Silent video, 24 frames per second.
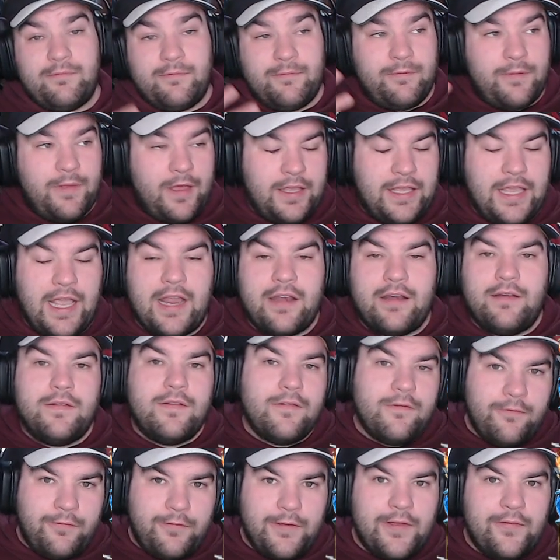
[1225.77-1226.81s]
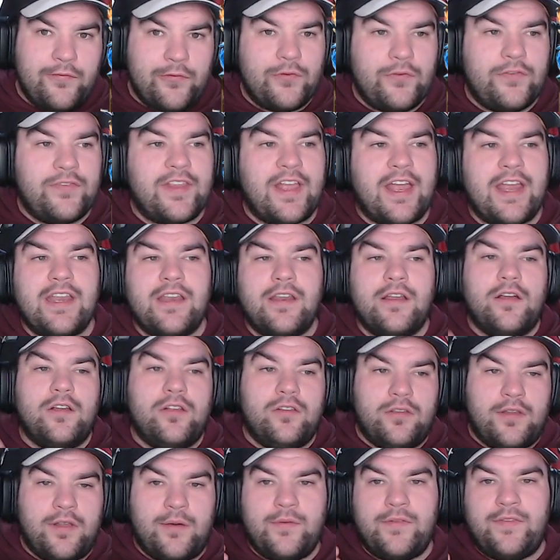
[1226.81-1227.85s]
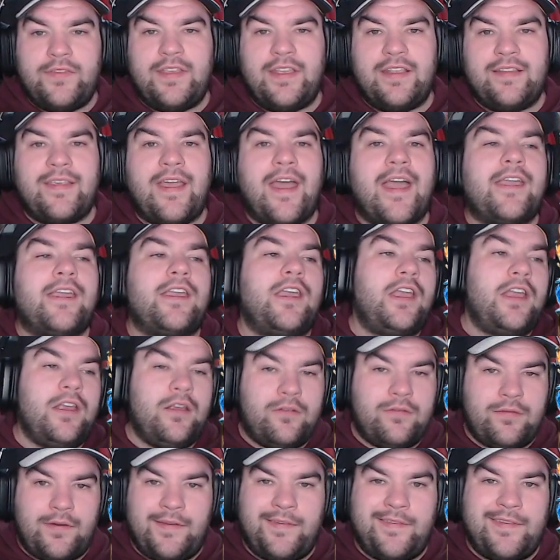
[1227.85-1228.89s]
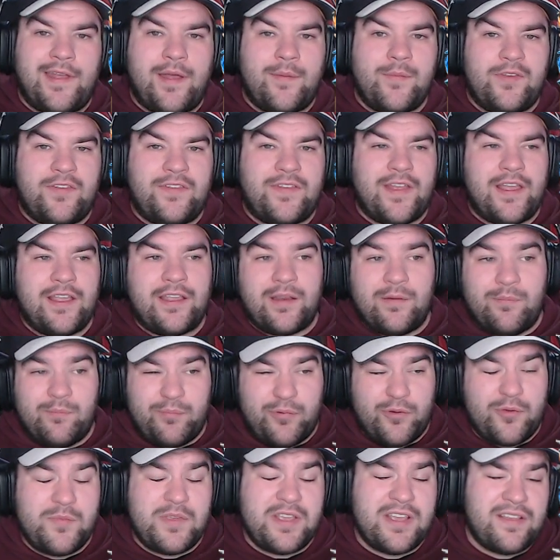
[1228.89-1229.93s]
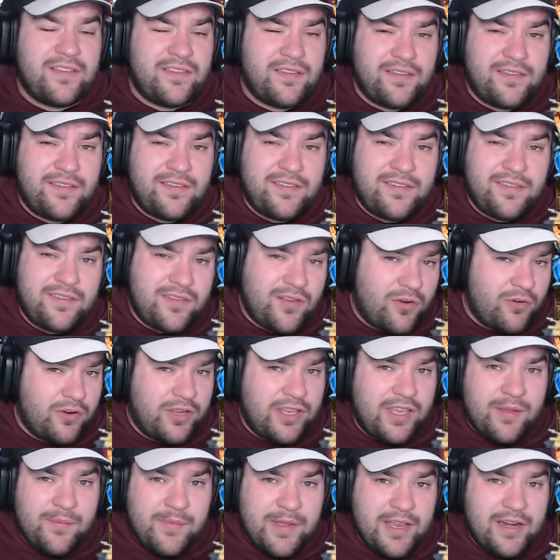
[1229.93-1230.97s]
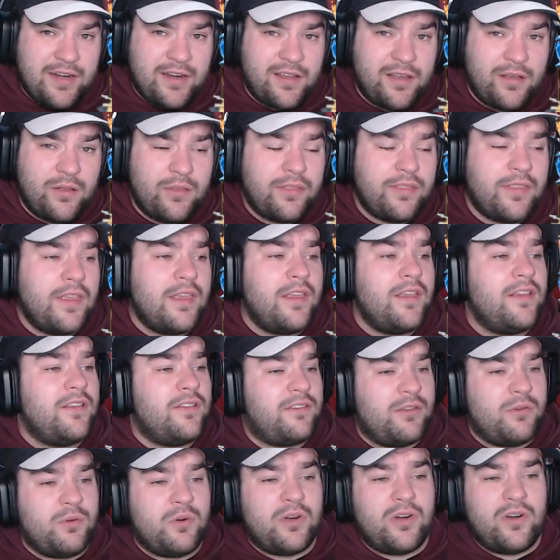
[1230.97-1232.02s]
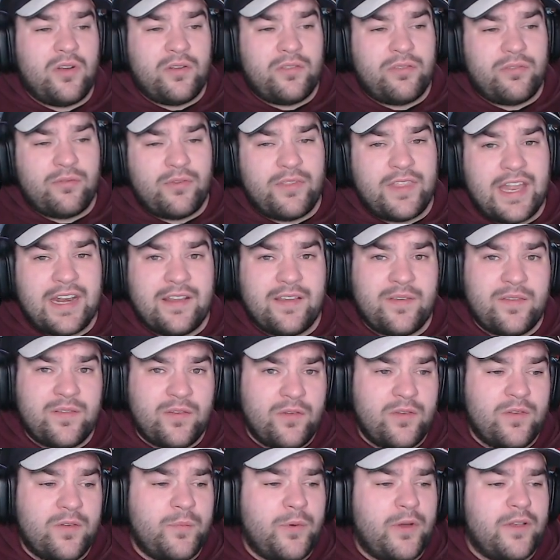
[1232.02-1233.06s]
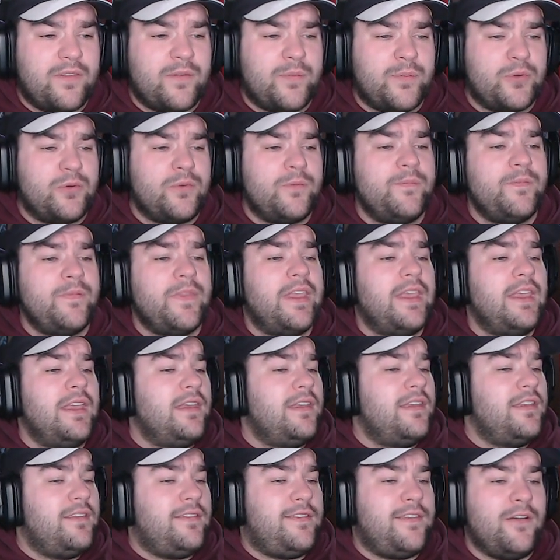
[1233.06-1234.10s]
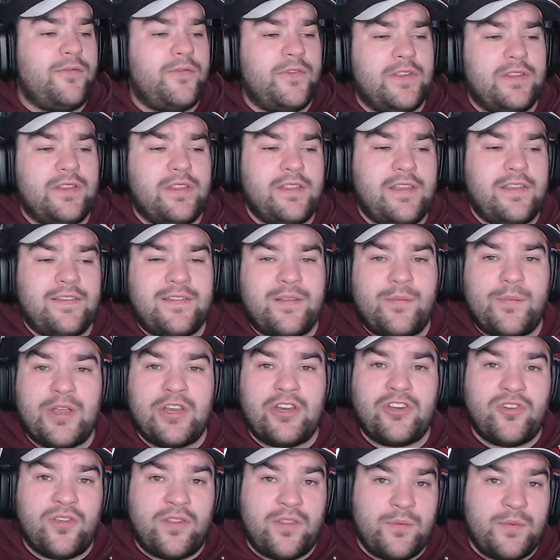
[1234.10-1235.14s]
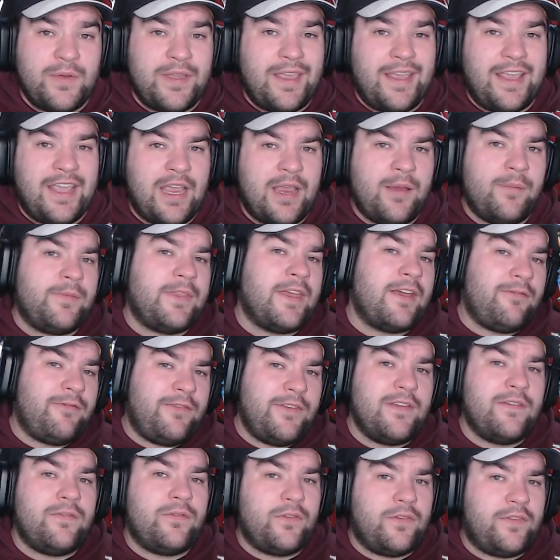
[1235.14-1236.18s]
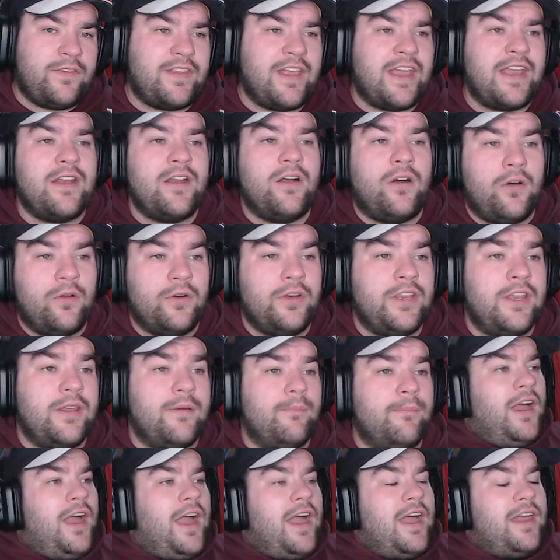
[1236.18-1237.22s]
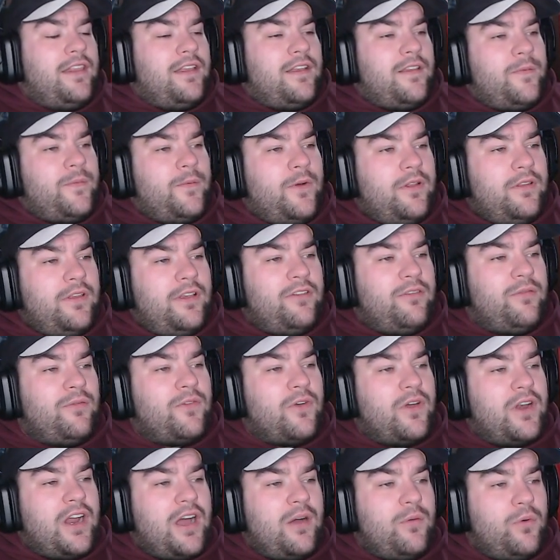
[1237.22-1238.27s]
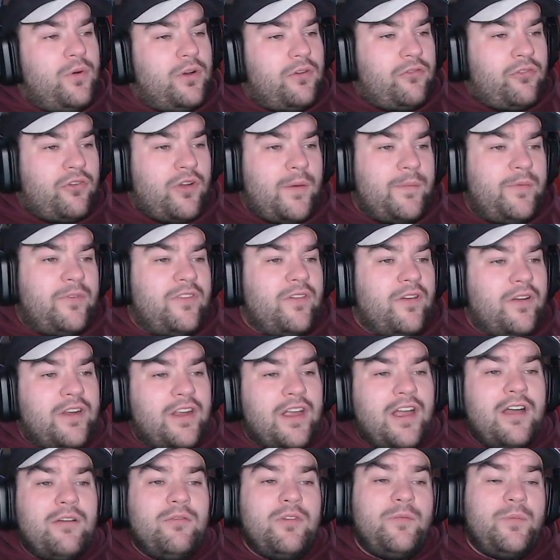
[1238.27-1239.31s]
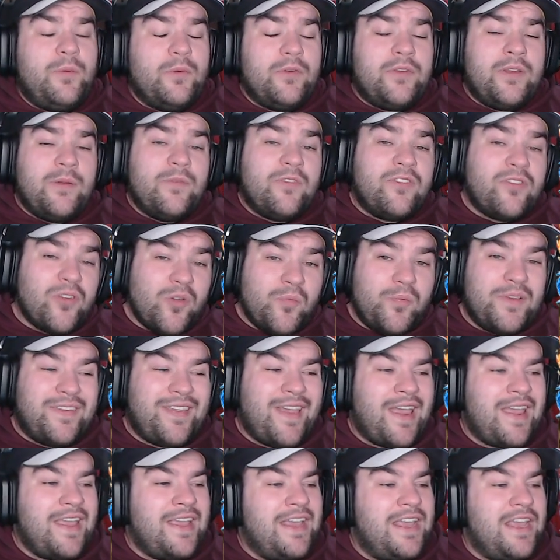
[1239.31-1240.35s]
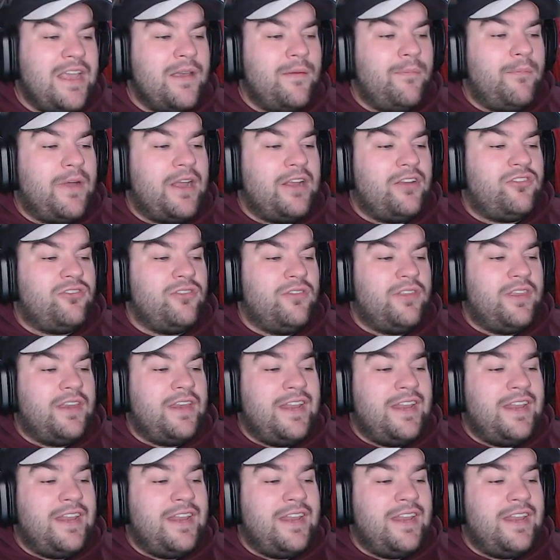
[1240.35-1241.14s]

Again, Fearful State lowers the attack, increased damage taken. Bumi has a stonky amount of health, so you want to knock through that as soon as possible. Silver Lilies to make sure that we can keep that Fearful State on him. And last but not least, we've got our Water Tribe Soccer. We've built him super tanky, make sure that he